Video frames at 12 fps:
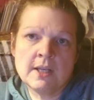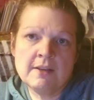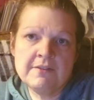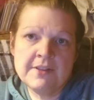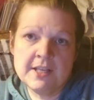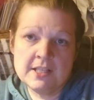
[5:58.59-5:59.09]

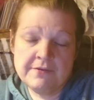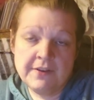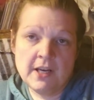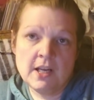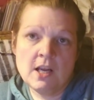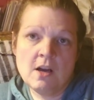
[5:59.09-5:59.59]
give this
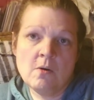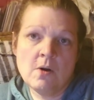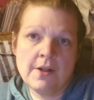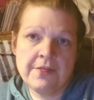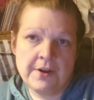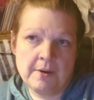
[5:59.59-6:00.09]
video
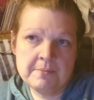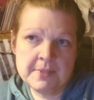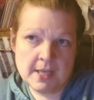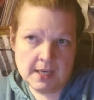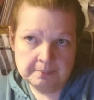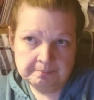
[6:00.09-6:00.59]
a
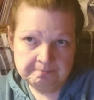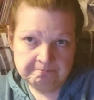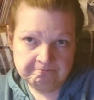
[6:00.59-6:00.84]
thumbs up.